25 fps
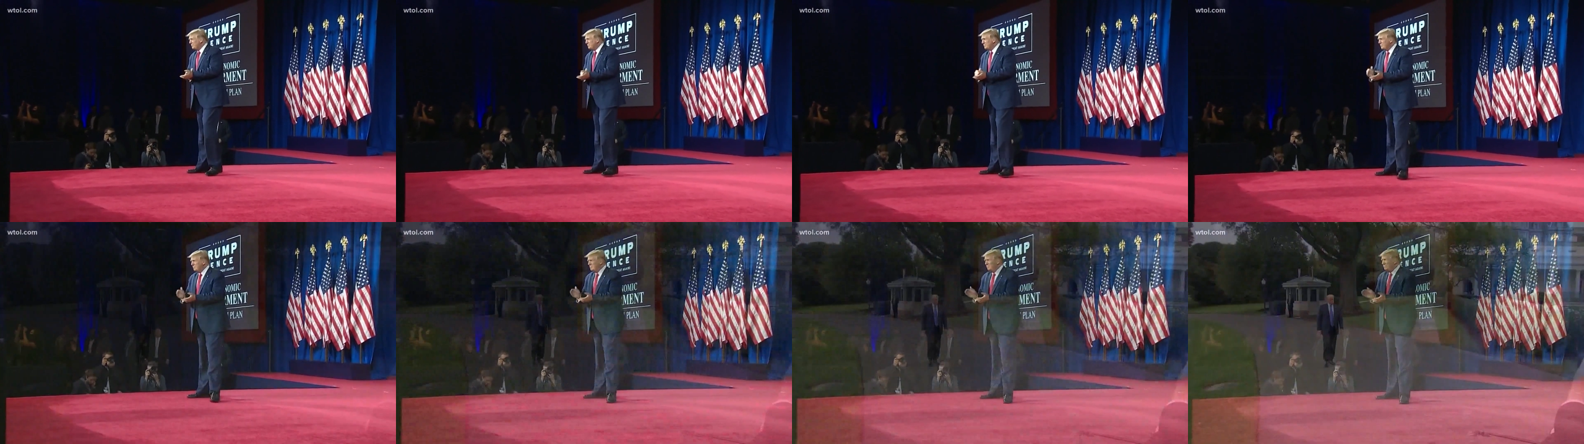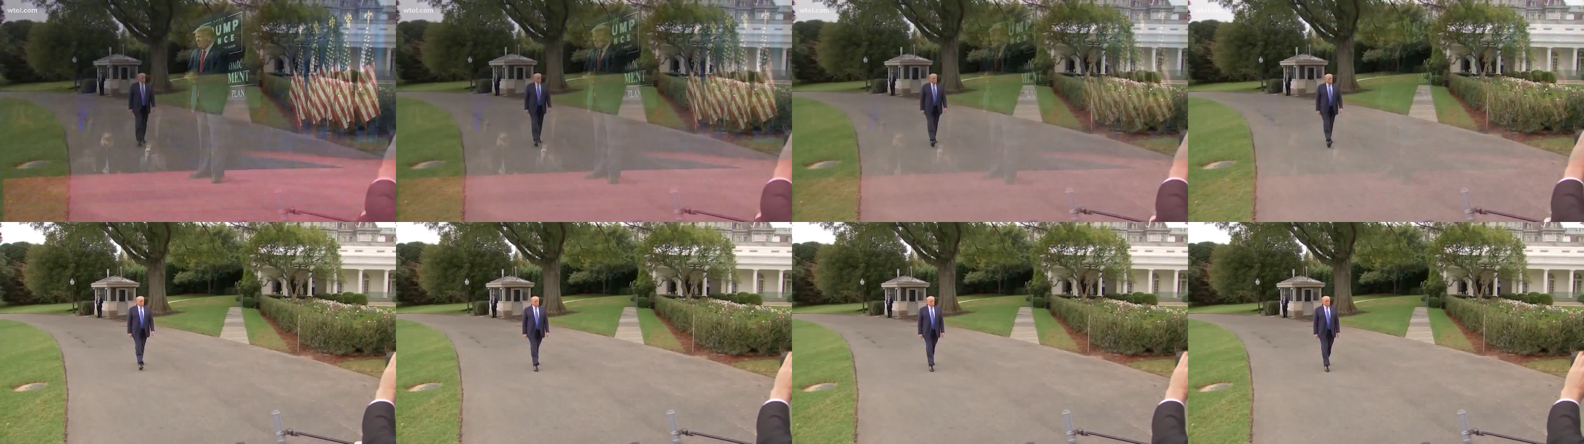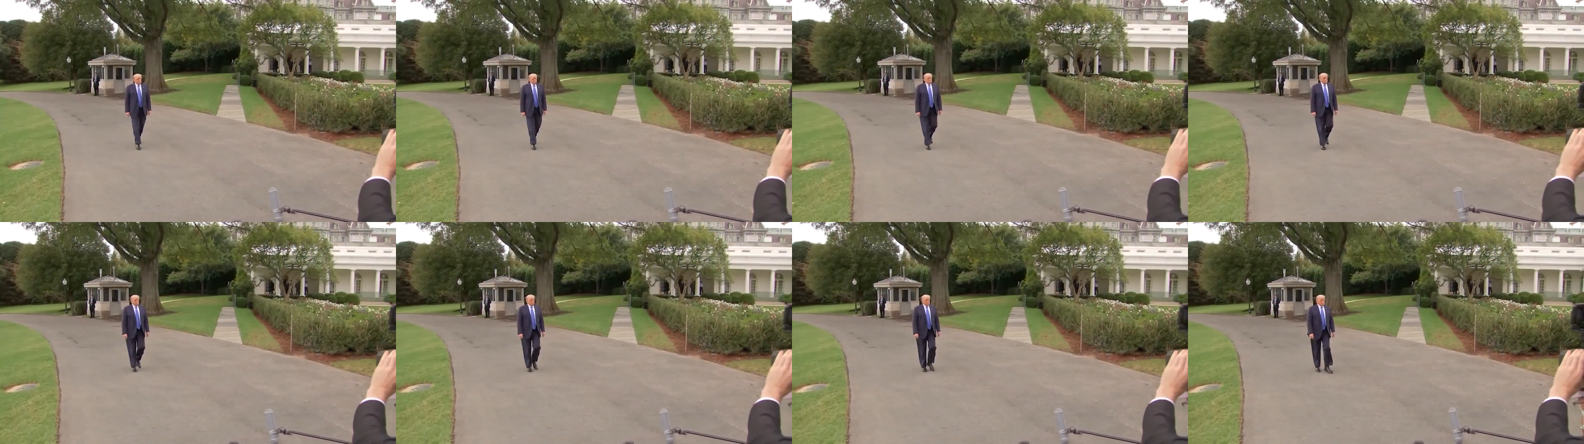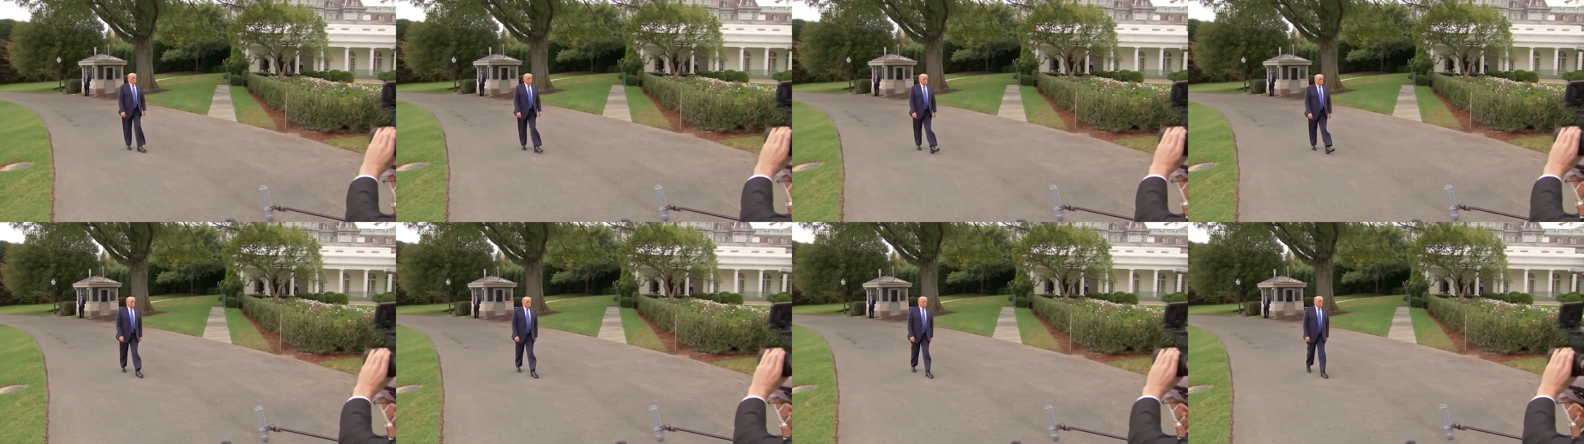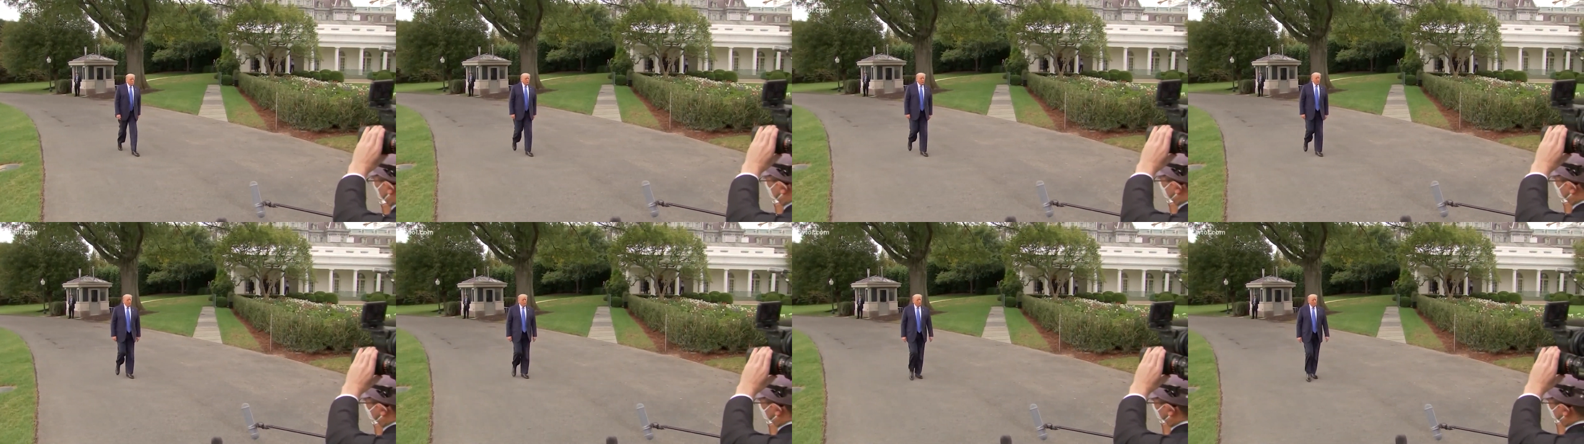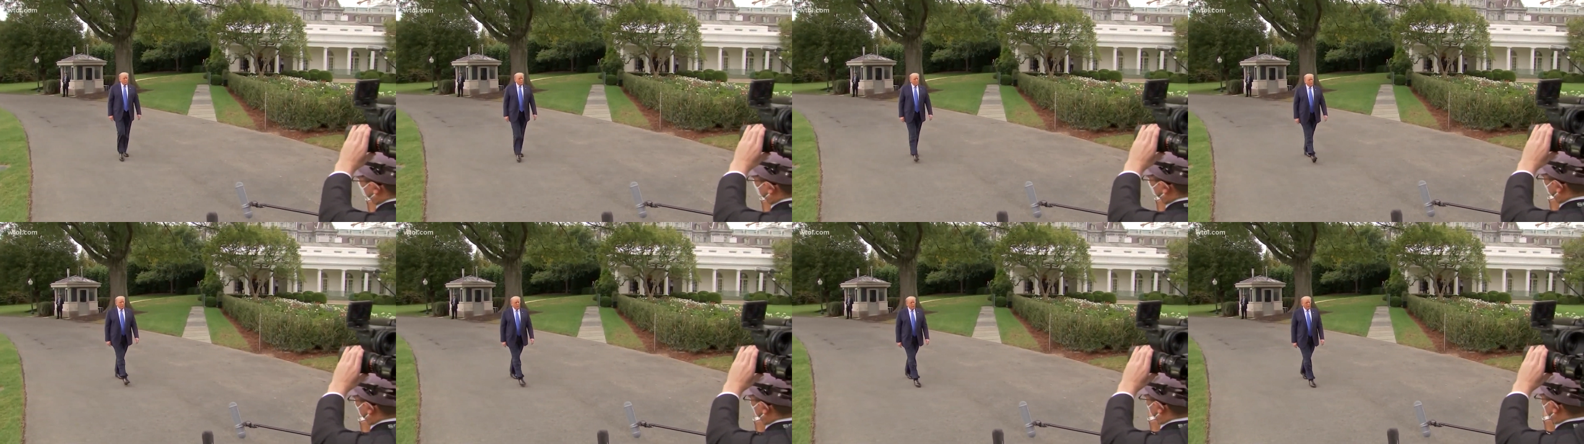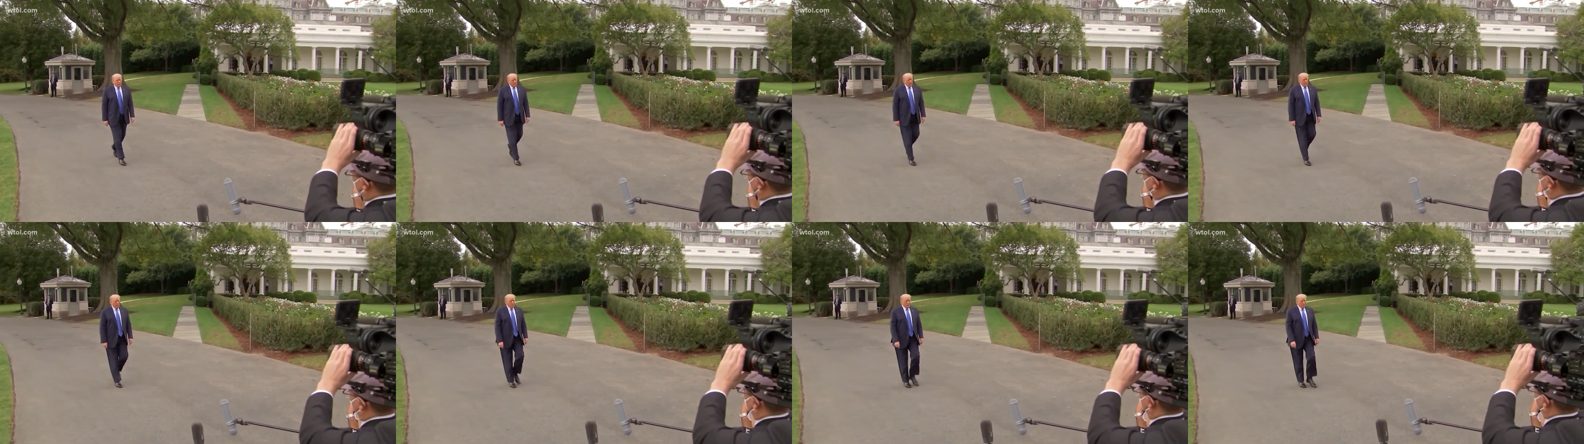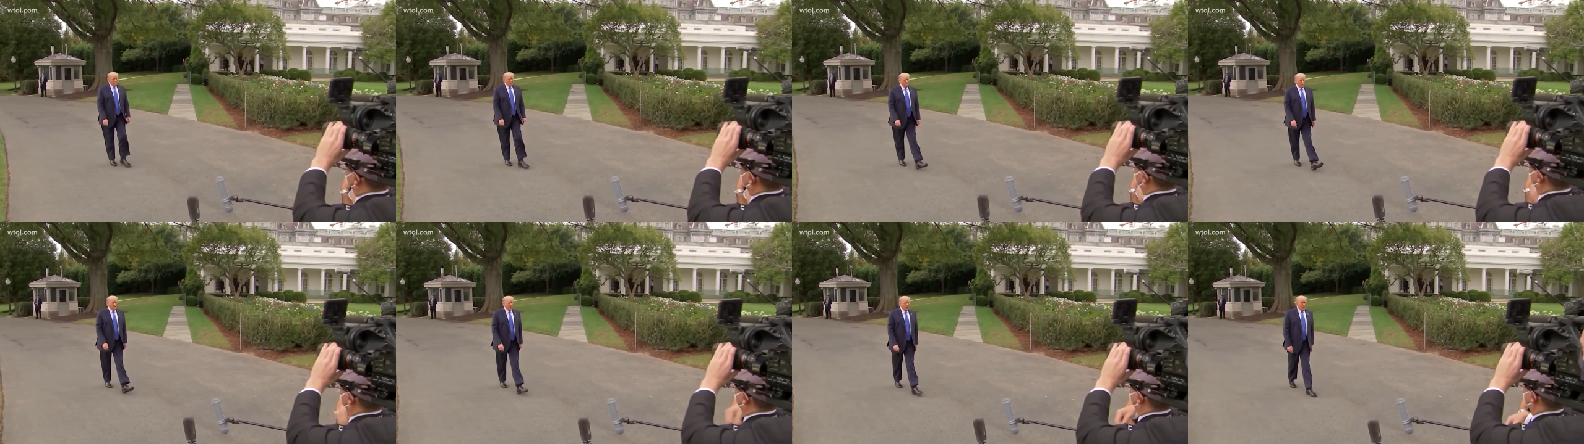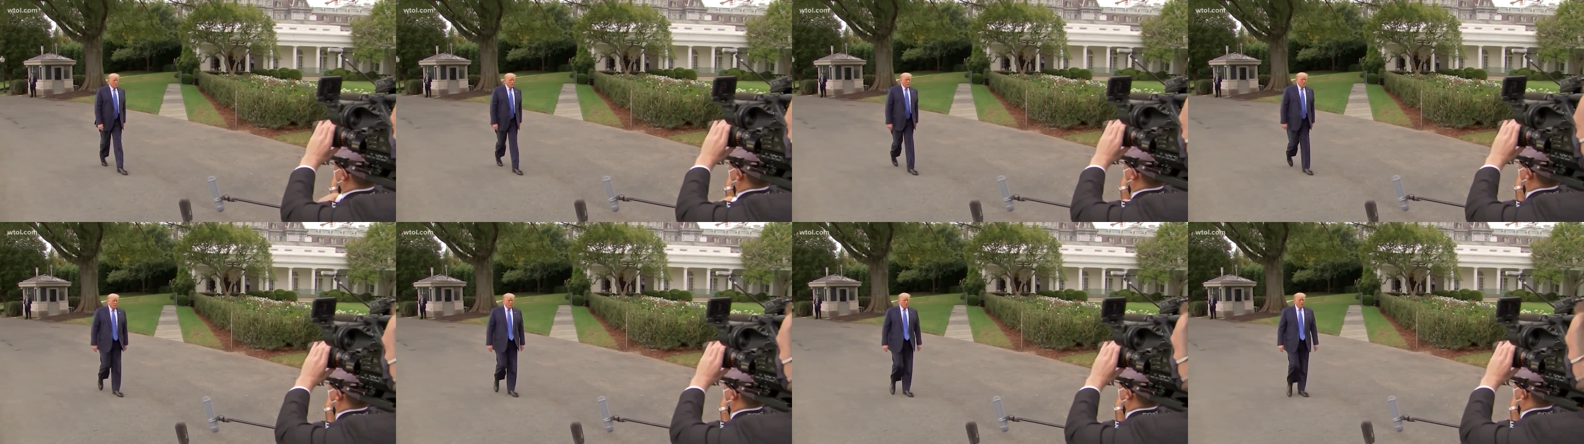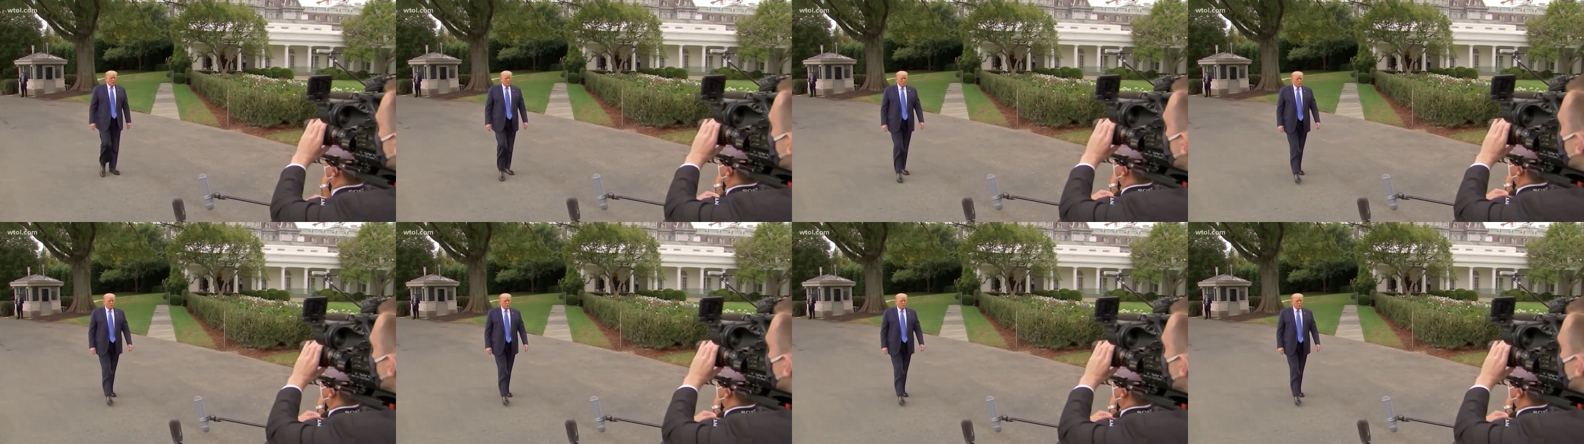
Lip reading: No face is visible, so there are no lips to read.